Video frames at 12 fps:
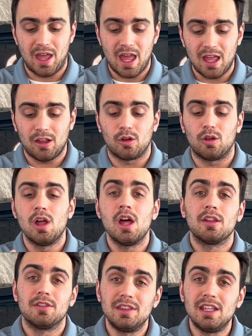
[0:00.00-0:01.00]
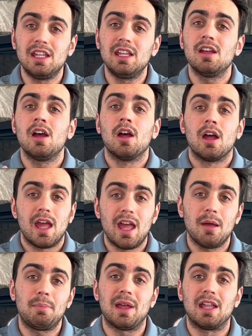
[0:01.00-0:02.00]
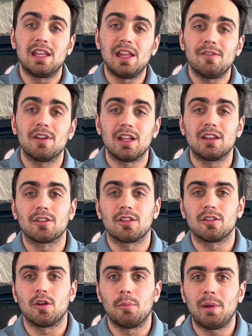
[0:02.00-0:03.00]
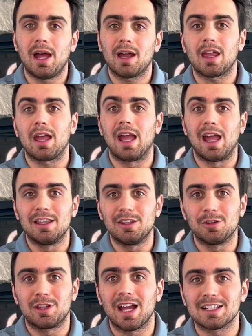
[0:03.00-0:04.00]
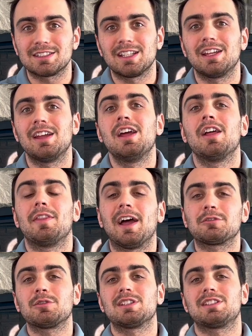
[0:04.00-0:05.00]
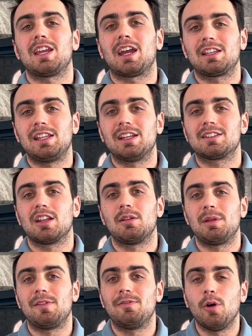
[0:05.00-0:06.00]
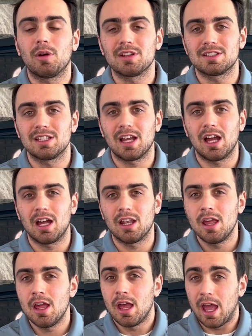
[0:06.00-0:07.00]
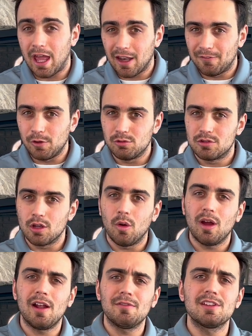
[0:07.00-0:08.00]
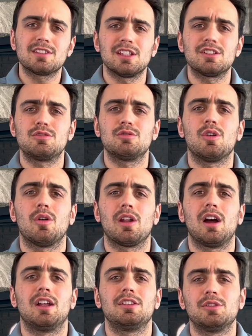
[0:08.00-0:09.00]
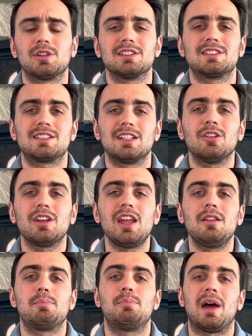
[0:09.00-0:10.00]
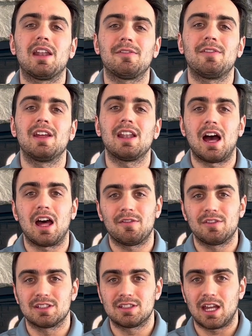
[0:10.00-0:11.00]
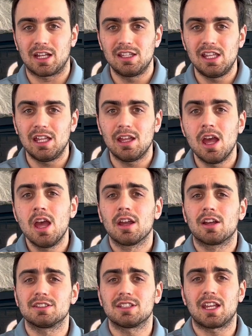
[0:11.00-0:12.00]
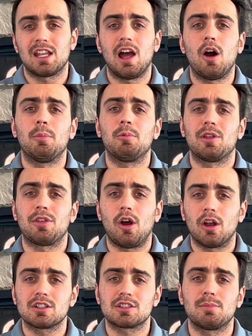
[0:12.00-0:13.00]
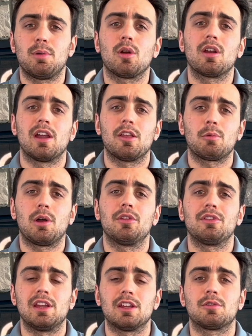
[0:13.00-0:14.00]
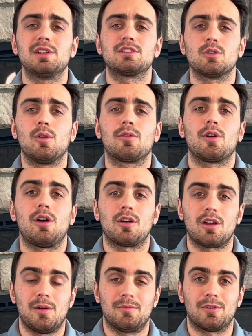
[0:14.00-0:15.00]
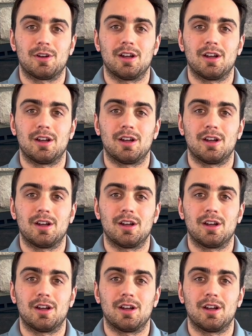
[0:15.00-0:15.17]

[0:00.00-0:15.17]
ankle, knee, hip, and even into the low back, and you guessed it, that's what this technique is going to be focusing on. And if you don't have this issue going on, you can still gain benefit out of this technique because it can help with arch support as well as increase overall comfort.